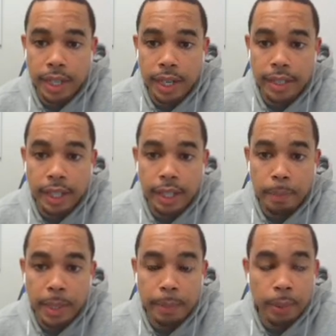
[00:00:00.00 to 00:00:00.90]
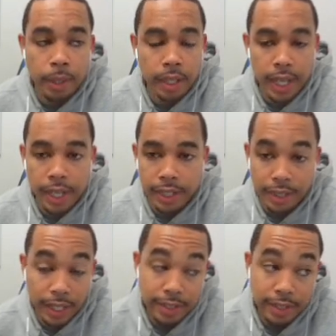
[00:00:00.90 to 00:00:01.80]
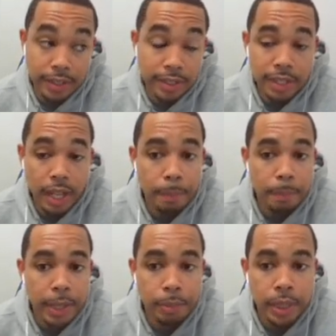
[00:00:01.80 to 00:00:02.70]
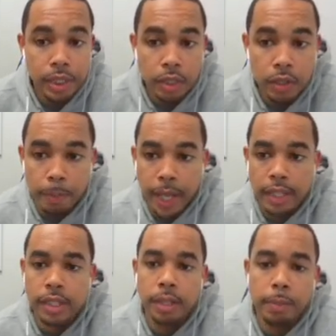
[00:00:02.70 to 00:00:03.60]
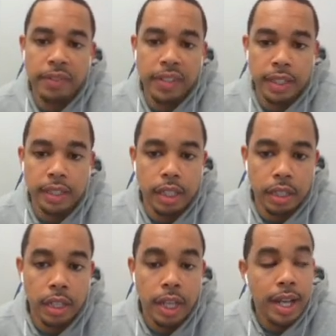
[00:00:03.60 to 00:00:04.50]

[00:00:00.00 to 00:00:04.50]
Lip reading: And I think a big part of that is, like I said, it's just not a big Bree Jones matchup advantage here.